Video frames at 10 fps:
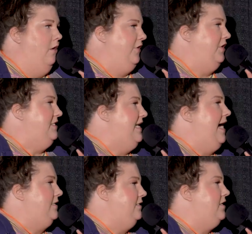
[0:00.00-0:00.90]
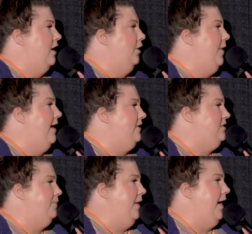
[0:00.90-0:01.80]
the good snacks to soccer
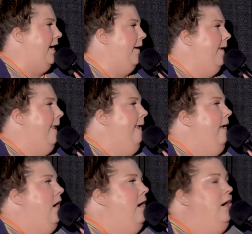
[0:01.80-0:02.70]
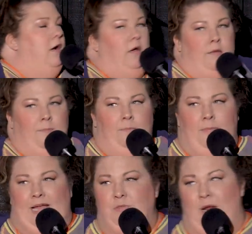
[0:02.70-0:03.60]
practice, but
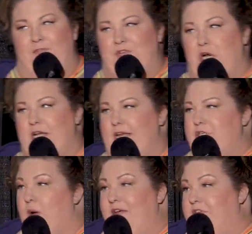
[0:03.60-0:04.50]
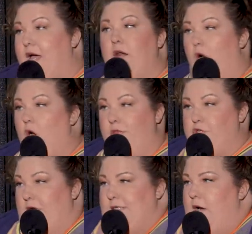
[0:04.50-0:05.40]
that's what I've turned into. I've done all the
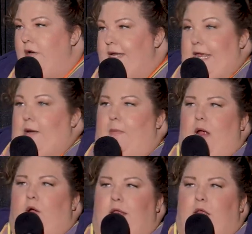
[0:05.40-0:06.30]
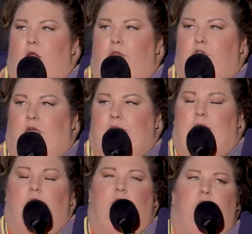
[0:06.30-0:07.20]
drugs. I already did them. I already did all the drugs. I
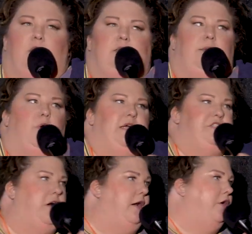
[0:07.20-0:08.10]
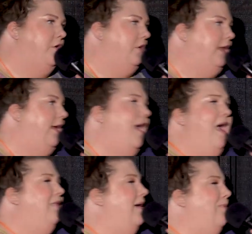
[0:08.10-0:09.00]
don't do drugs anymore. I started early.
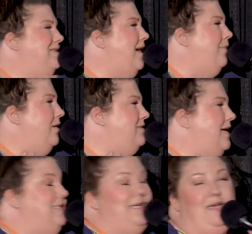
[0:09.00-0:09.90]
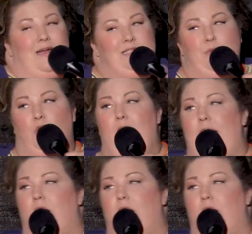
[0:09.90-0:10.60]
Like one time when I was 19, I smoked crack